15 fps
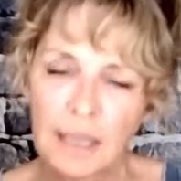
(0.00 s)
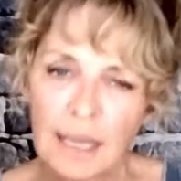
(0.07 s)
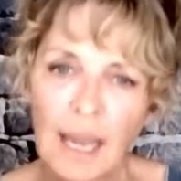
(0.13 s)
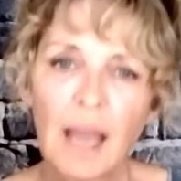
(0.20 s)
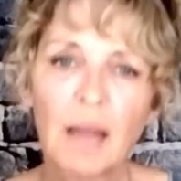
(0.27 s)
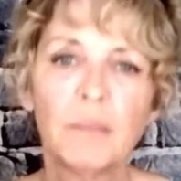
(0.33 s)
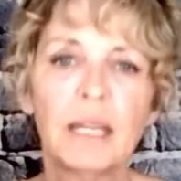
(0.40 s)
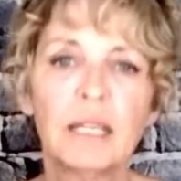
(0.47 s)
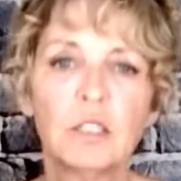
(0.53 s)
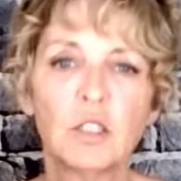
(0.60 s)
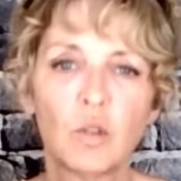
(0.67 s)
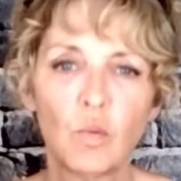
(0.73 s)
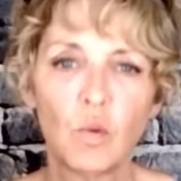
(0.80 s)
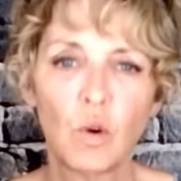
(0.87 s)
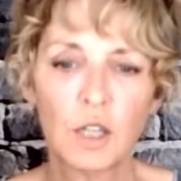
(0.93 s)
coming
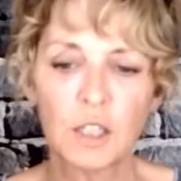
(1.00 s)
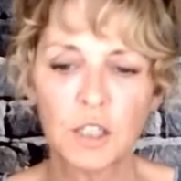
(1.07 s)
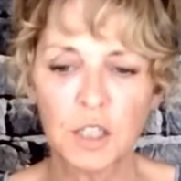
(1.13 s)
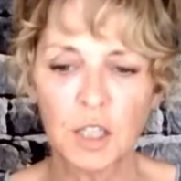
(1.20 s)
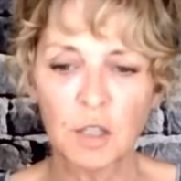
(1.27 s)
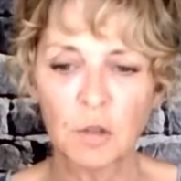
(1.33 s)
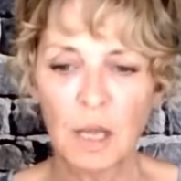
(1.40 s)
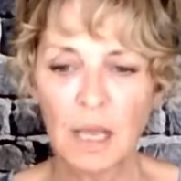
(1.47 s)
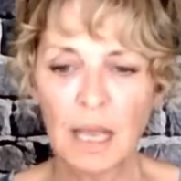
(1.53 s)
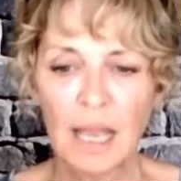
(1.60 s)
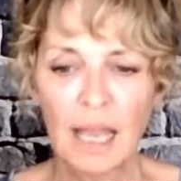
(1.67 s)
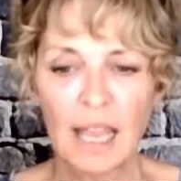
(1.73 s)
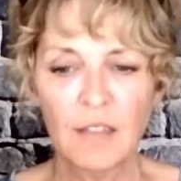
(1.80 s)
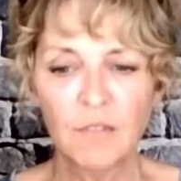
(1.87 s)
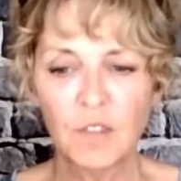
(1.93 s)
towards you.
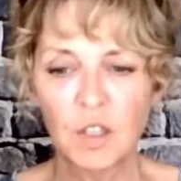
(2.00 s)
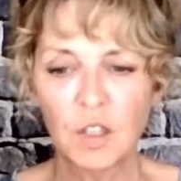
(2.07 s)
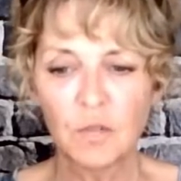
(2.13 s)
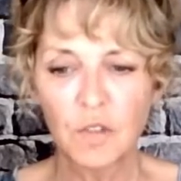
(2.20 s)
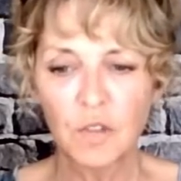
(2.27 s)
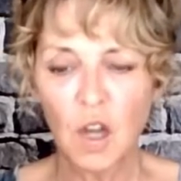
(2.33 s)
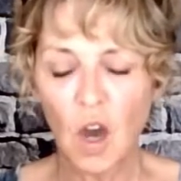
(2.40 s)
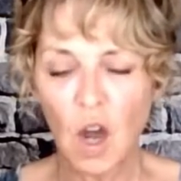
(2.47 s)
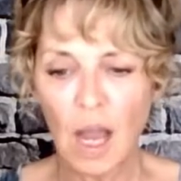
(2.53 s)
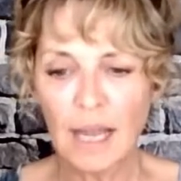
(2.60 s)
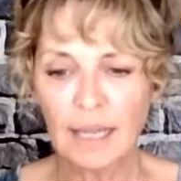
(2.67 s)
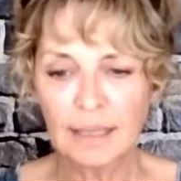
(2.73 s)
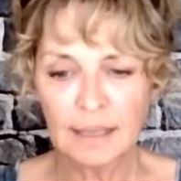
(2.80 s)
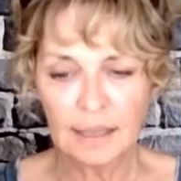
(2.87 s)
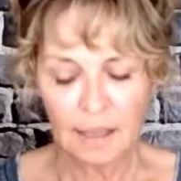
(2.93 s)
If you've
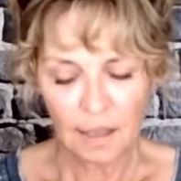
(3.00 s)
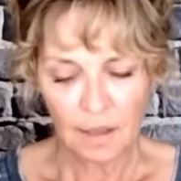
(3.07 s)
got,